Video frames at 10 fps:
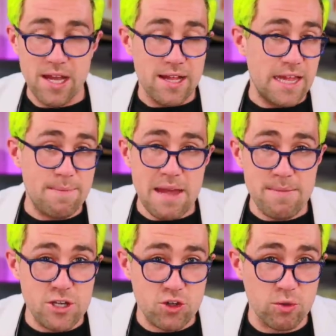That may
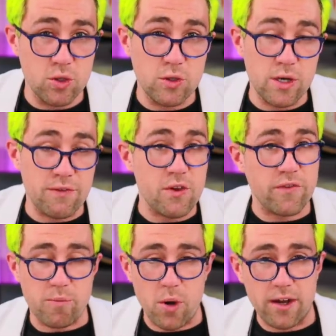be true if you have
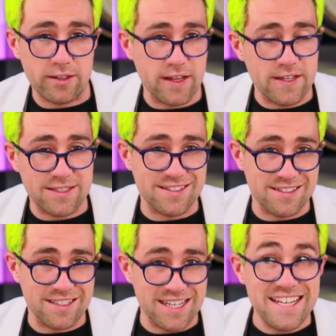a product that doesn't
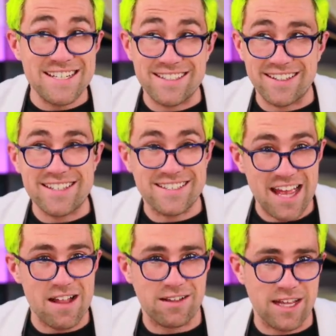easily
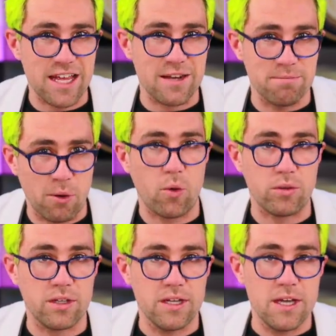sell in
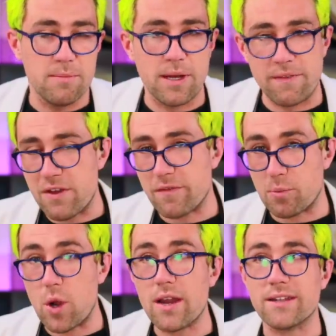bulk. But if you have a
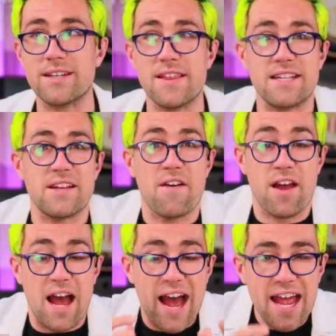product that's
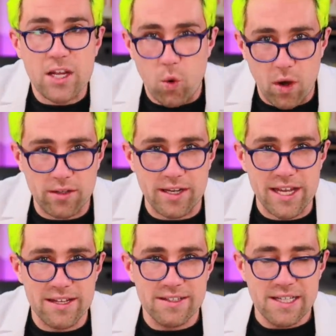high
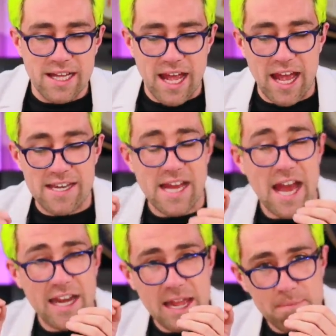quality, and
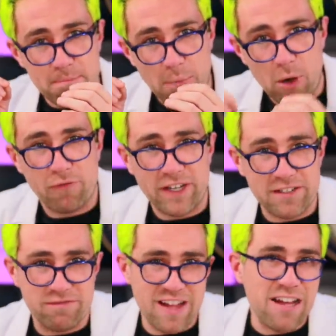at a perfect
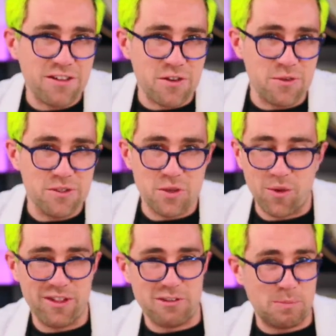value to
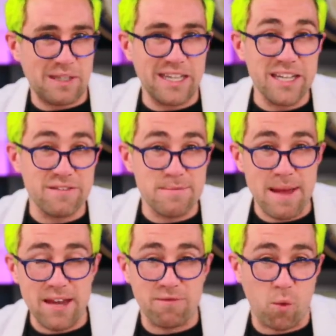where there's plenty of
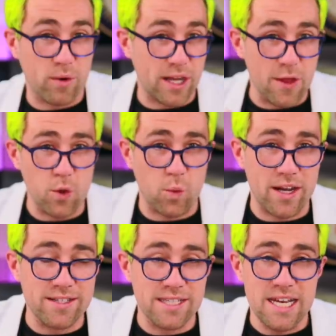demand for it
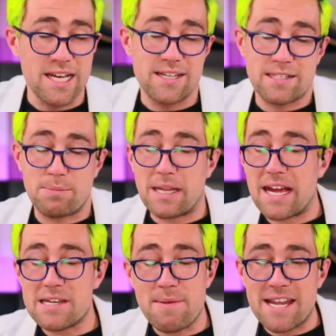otherwise, supply
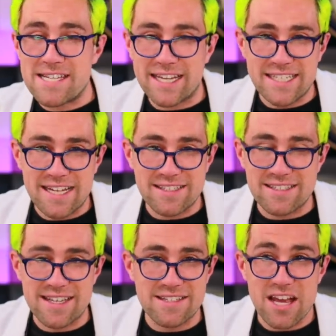and demand dictates and
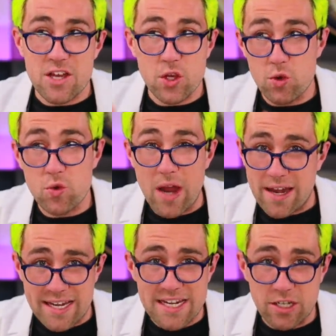says you do
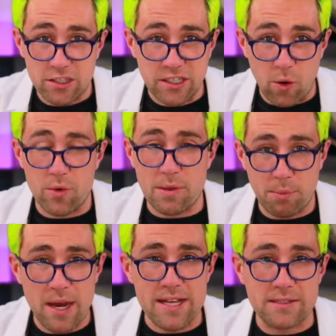not need to lower the
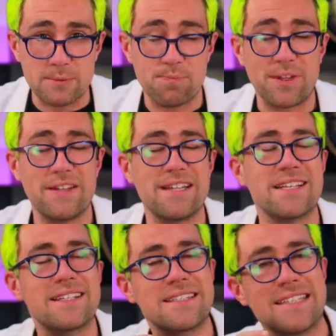price. And that's
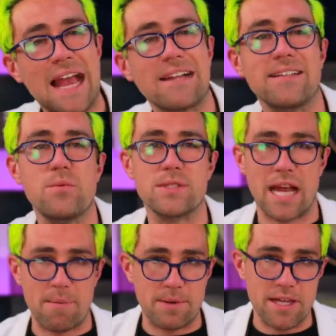exactly what's
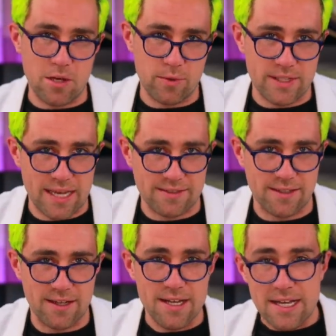happening here with Tesla.